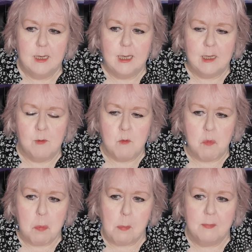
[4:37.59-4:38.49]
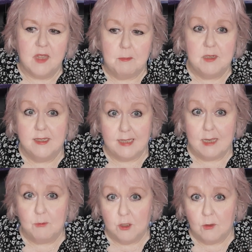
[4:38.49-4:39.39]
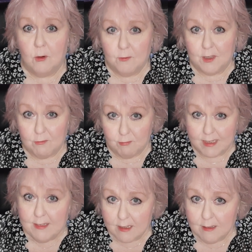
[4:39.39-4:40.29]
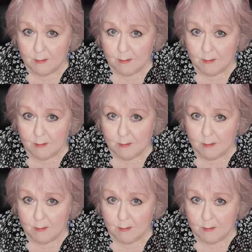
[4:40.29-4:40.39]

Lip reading: in the perception of the reader